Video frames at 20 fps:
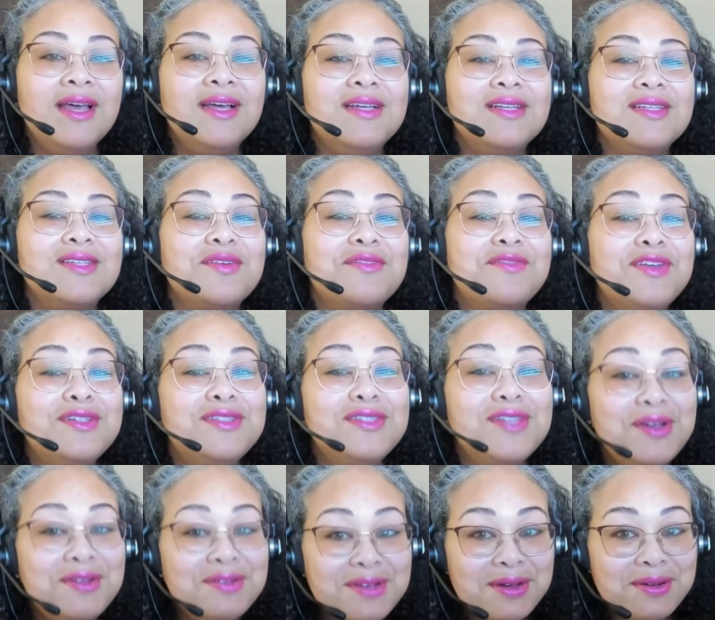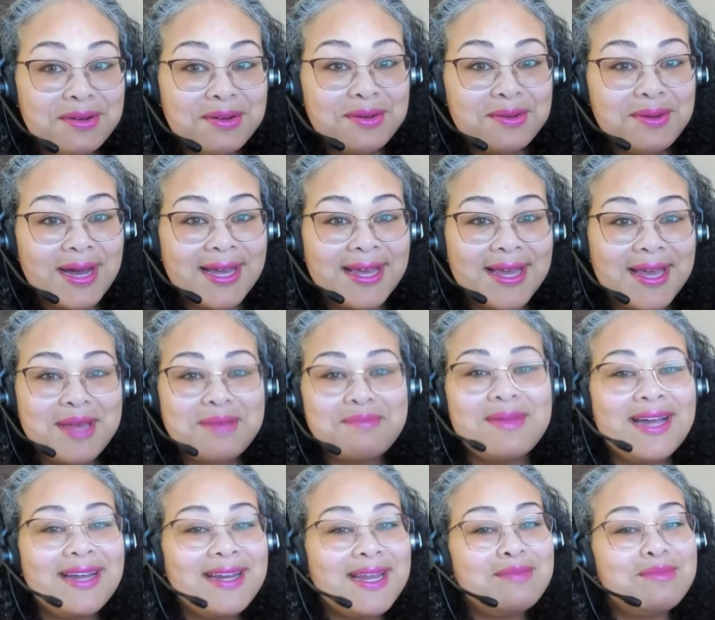So, if you don't know who I am,
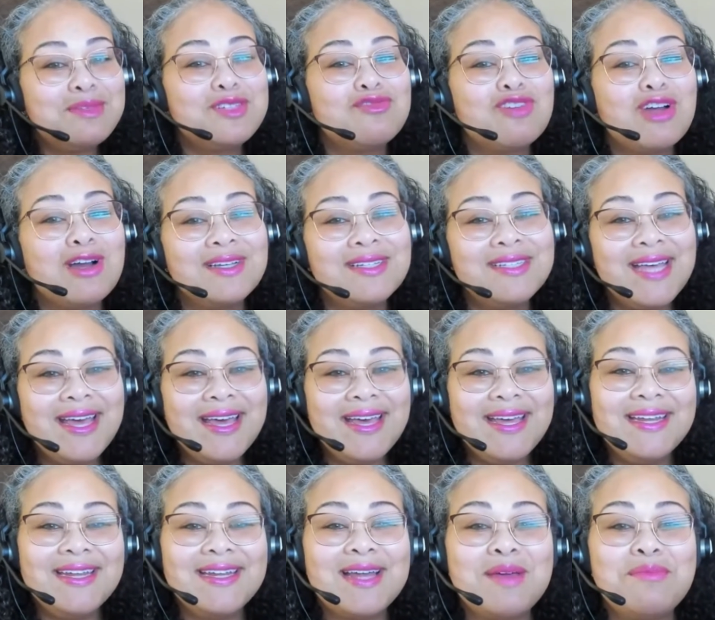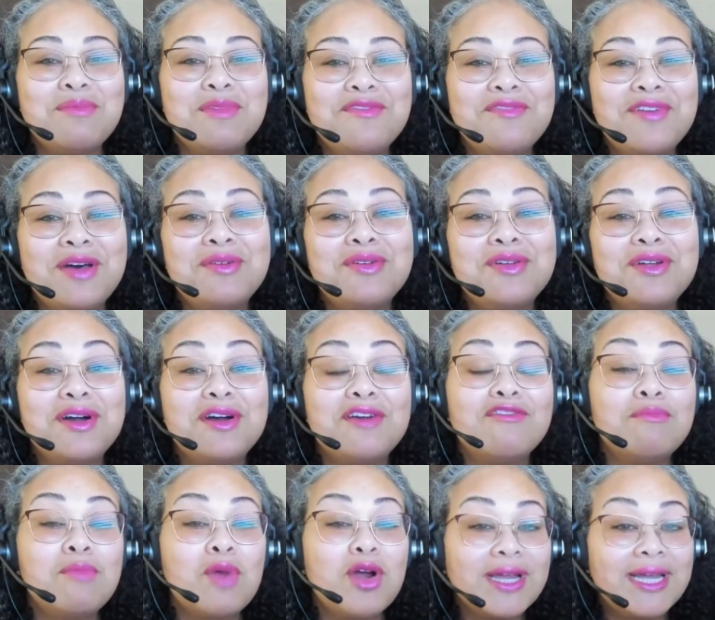my name is Roxanne and I'm the founder of
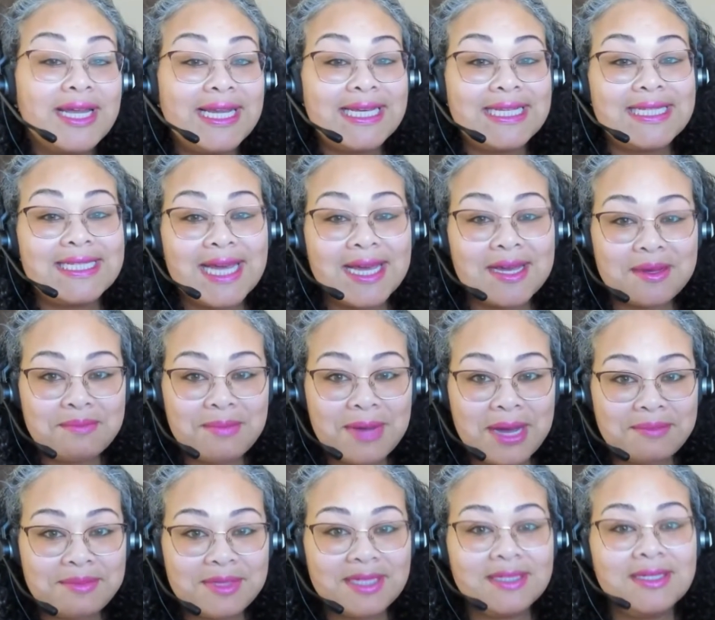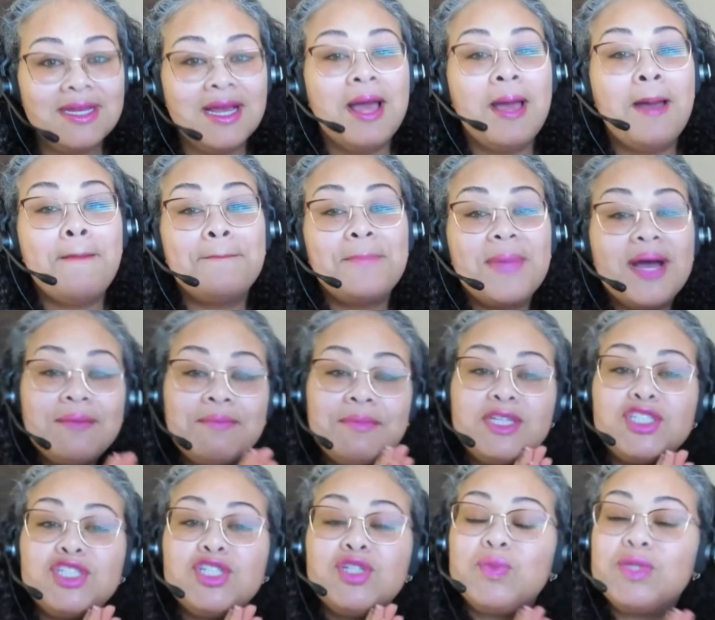Marketing Tech Mama. My
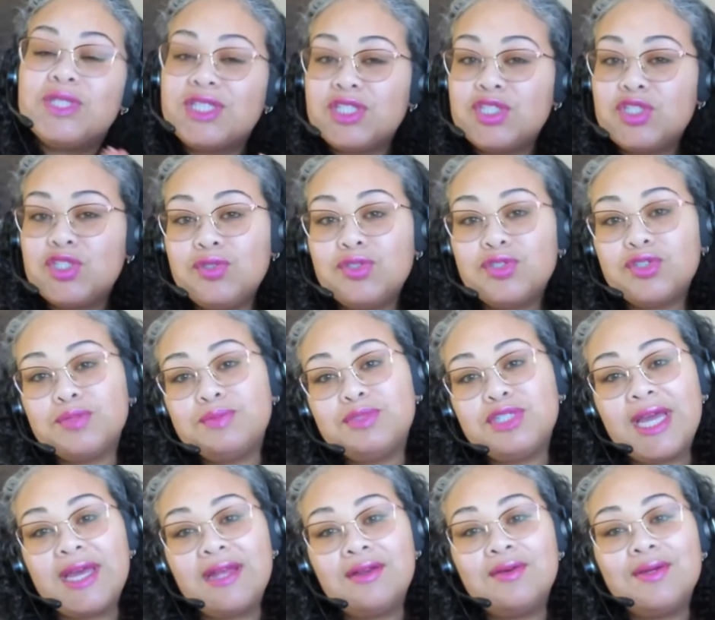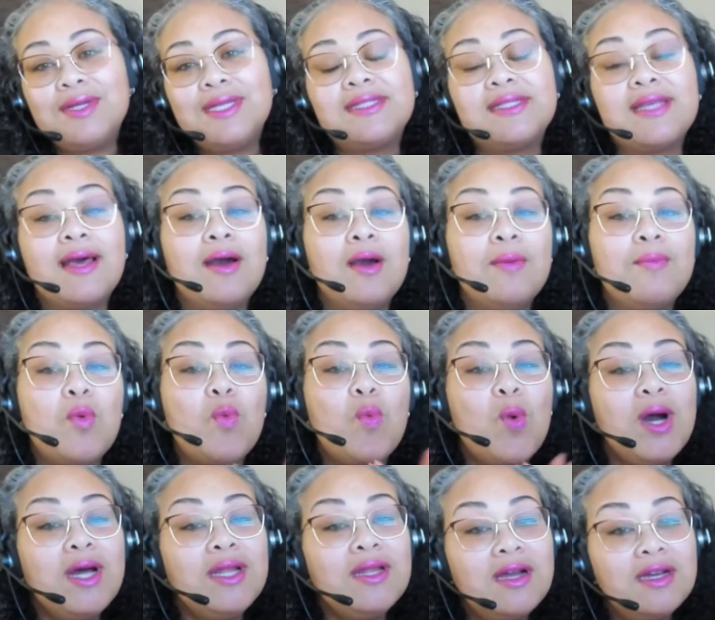mission with this YouTube channel is to help
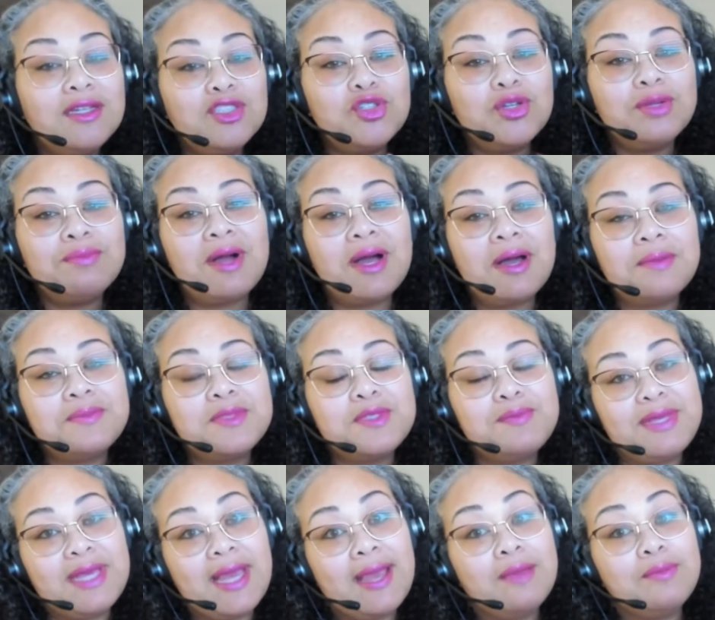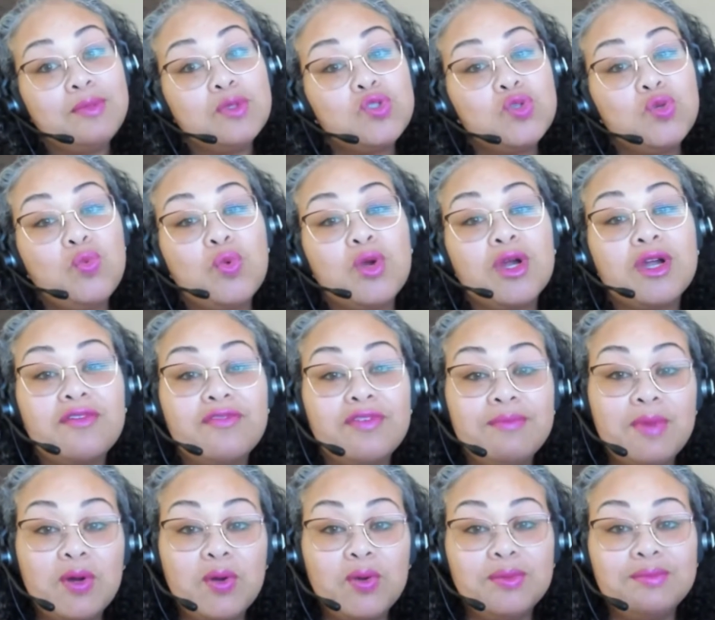100 moms be able to work
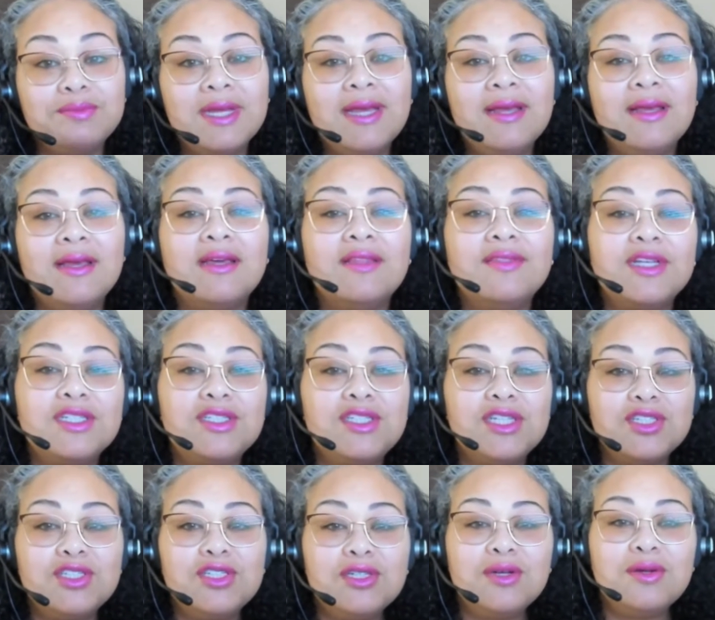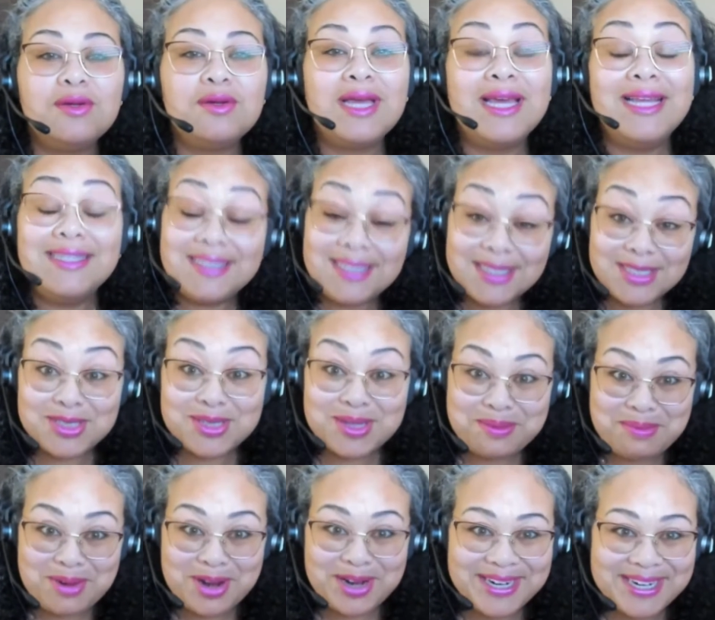from home in the digital
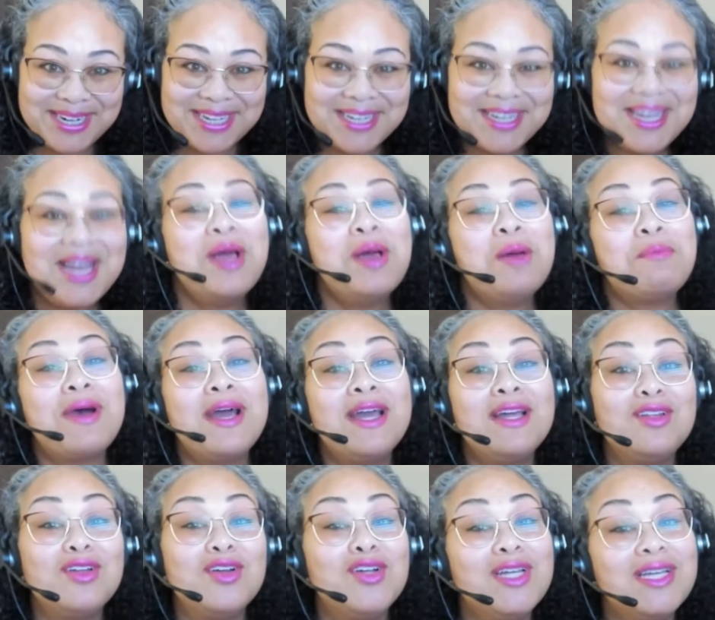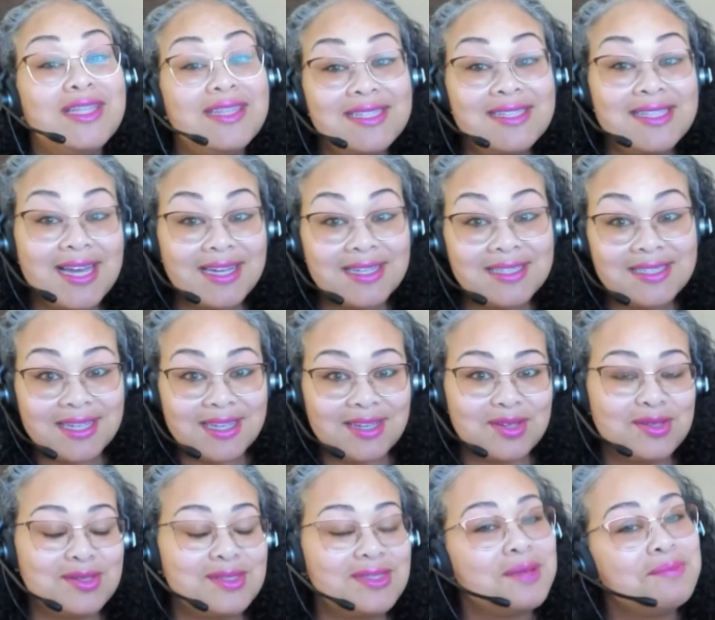marketing by learning the tech
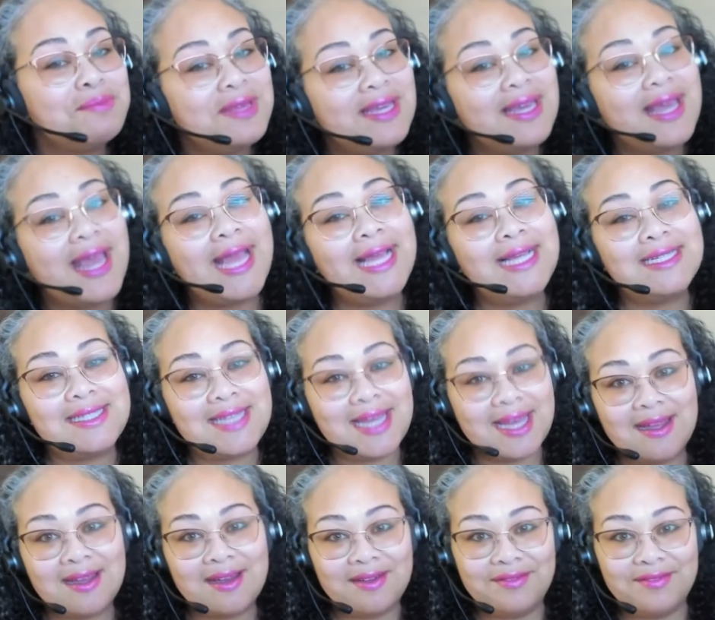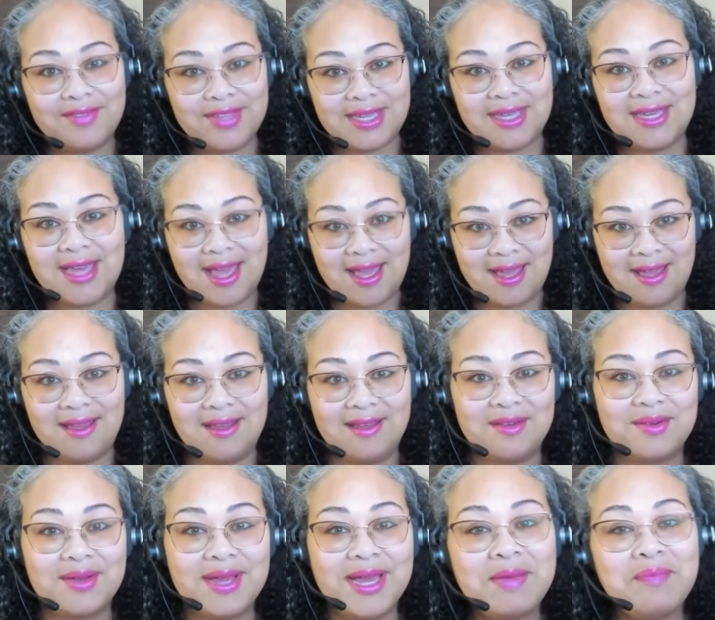skills to be a tech VA.
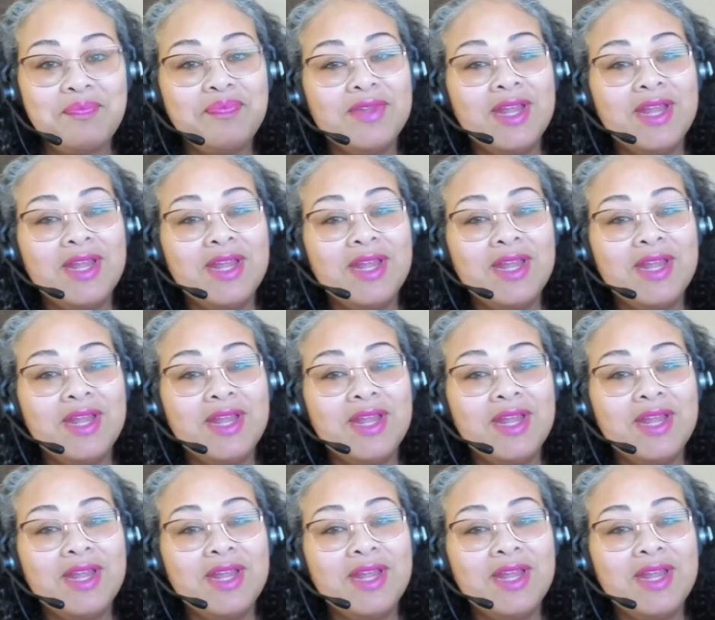Okay?